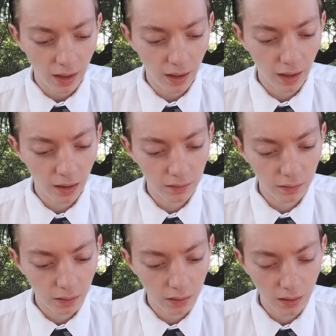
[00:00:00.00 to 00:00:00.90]
And
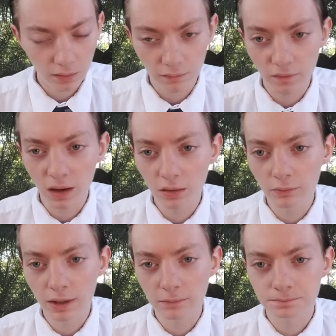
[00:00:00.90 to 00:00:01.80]
uh, it has the
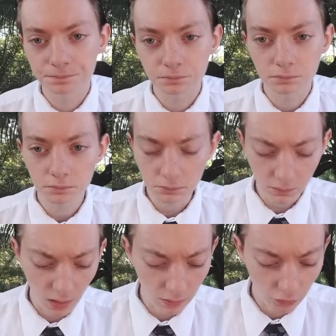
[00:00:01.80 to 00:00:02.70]
following
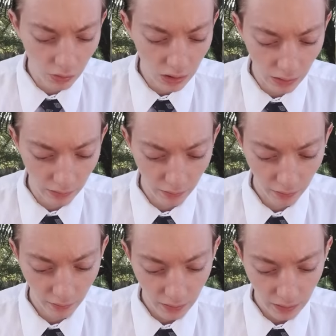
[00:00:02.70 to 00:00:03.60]
ingredients.